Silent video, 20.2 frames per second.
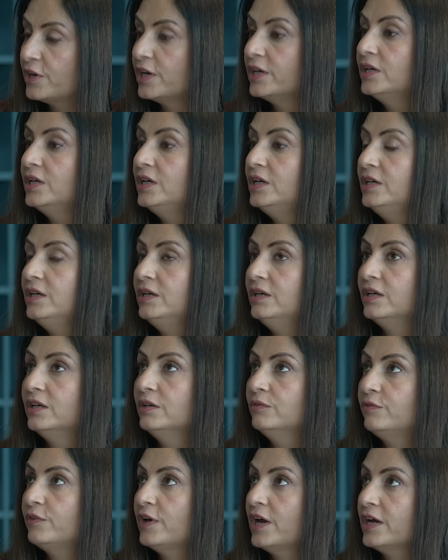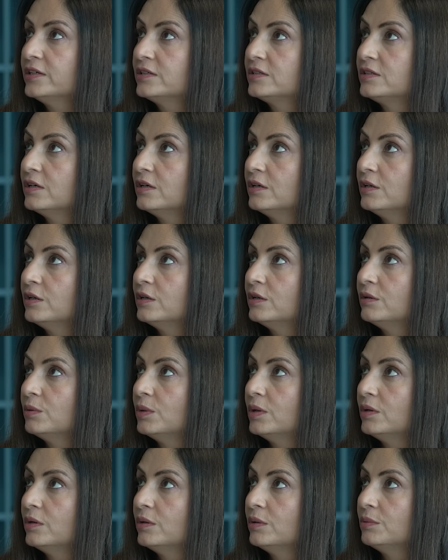friendly in fact uh,
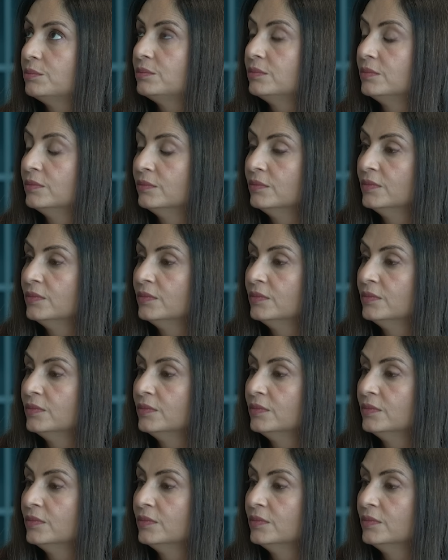um,